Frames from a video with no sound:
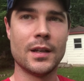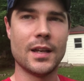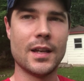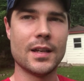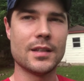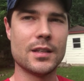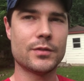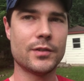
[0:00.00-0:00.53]

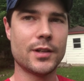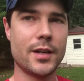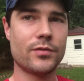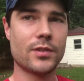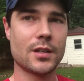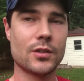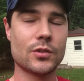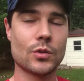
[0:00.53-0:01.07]
And these 5
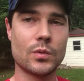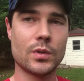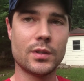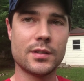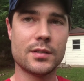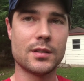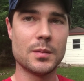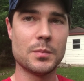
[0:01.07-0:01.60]
things are really
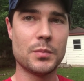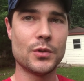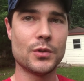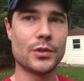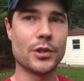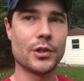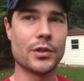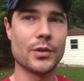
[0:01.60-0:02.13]

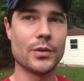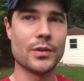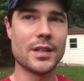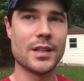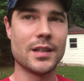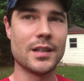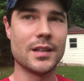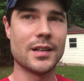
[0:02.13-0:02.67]
simple. You don't
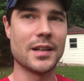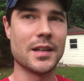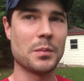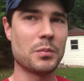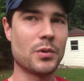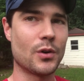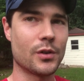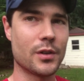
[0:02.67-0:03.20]
need a
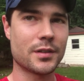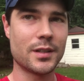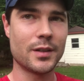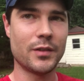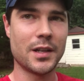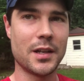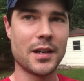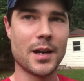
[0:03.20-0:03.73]

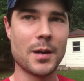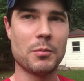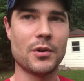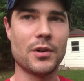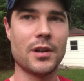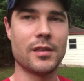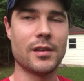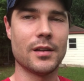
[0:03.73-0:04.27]
productivity app or
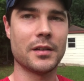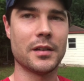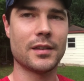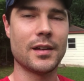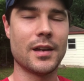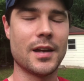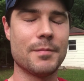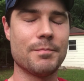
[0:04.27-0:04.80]
anything like
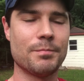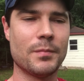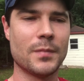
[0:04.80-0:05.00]
that.